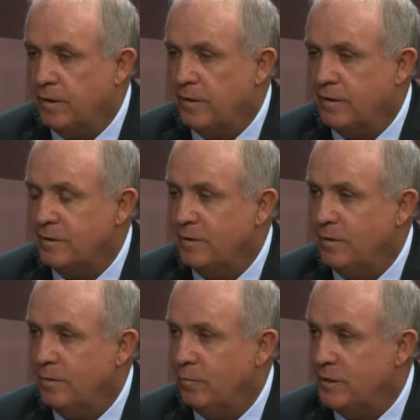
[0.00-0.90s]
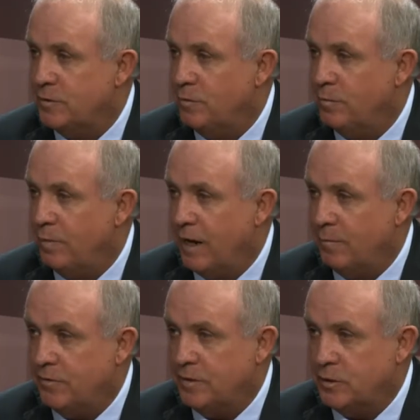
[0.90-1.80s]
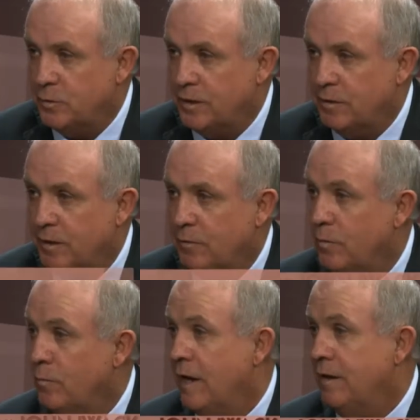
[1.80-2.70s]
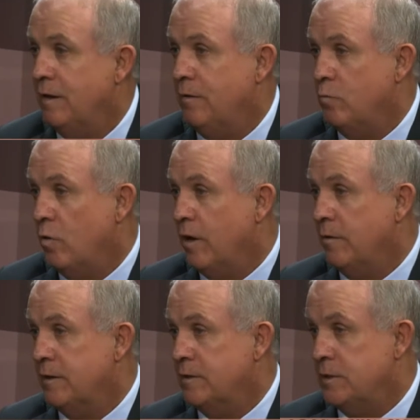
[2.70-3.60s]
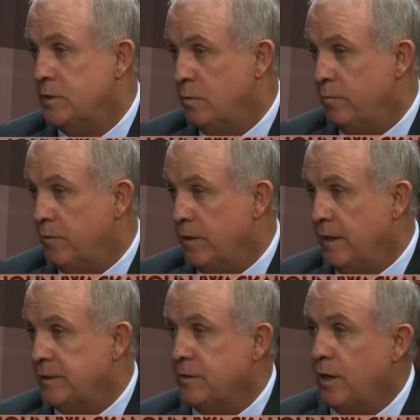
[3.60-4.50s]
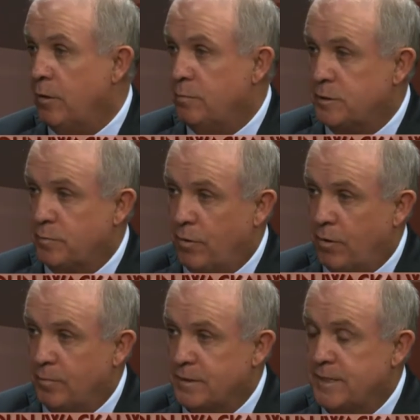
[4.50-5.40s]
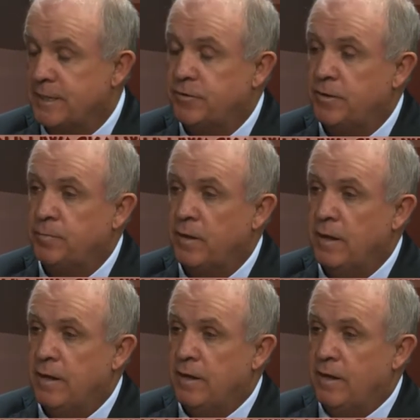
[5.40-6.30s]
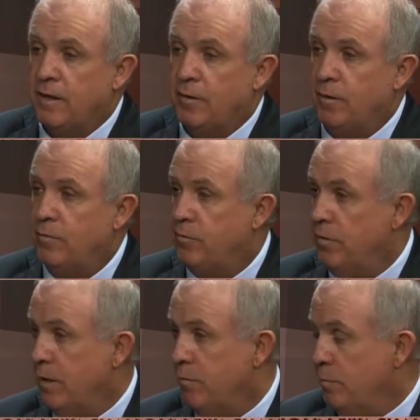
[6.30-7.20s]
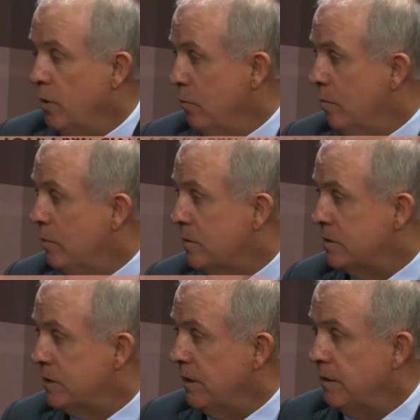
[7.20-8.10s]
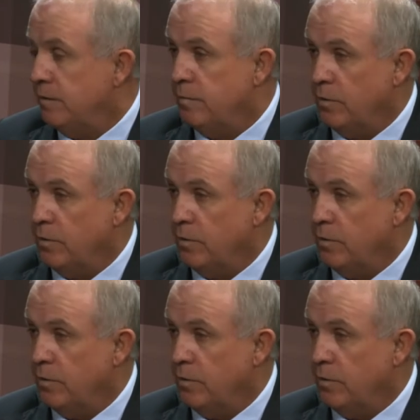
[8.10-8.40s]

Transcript: And I was on the original Parliamentary Joint Committee when we had the inquiry into storm financial, Opes yep. prime, etc. I went through that with Bernie Ripoll as chair.